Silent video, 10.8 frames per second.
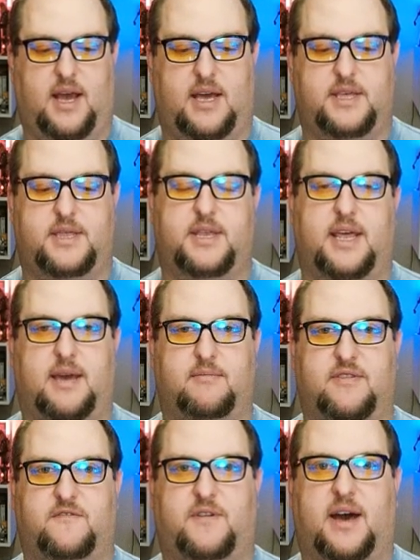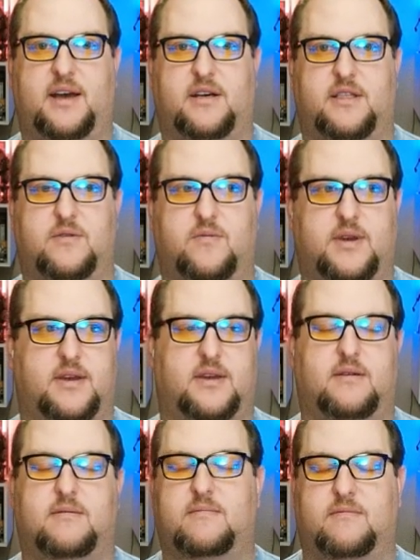and then the name of the file that we